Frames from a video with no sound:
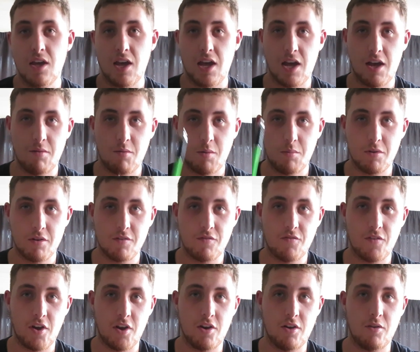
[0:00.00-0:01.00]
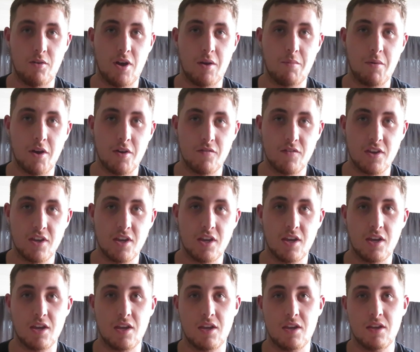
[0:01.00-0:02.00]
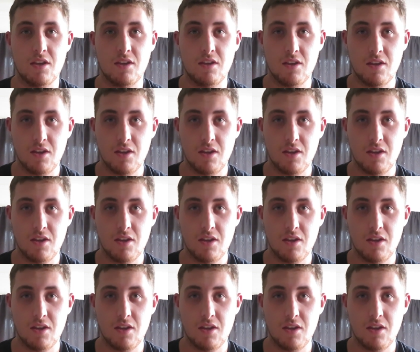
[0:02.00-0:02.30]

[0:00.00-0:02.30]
Um, I'll put a photo up over here